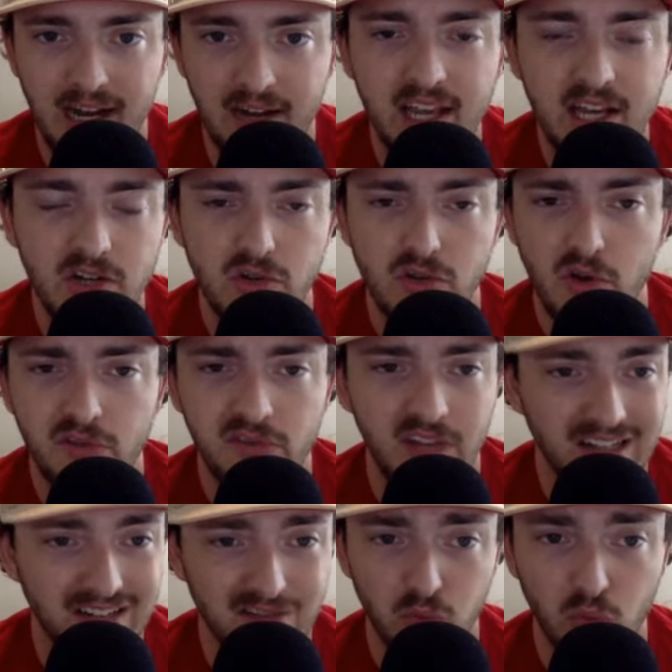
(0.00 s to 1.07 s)
If they can do those
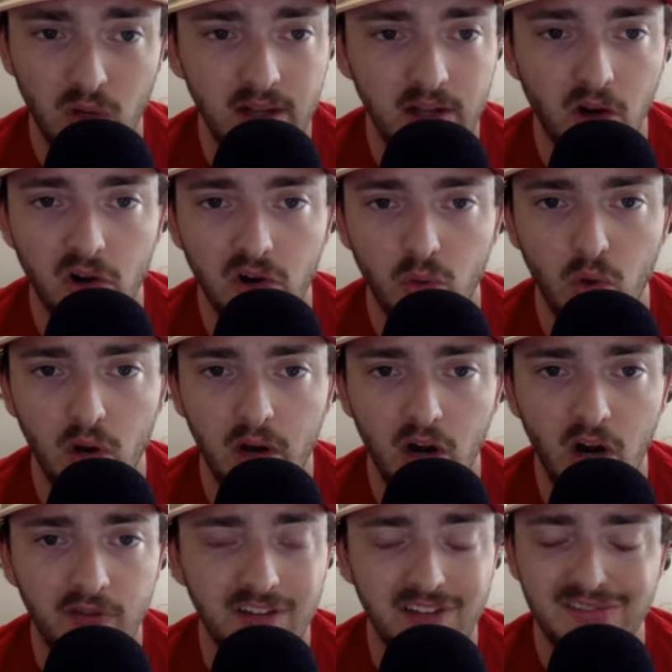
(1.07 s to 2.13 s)
things, it's really hard to run an
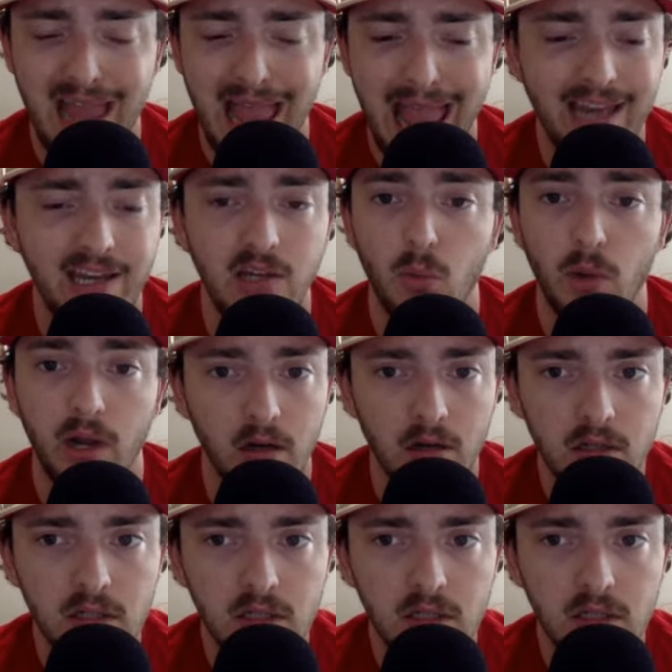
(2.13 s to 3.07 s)
offense anywhere.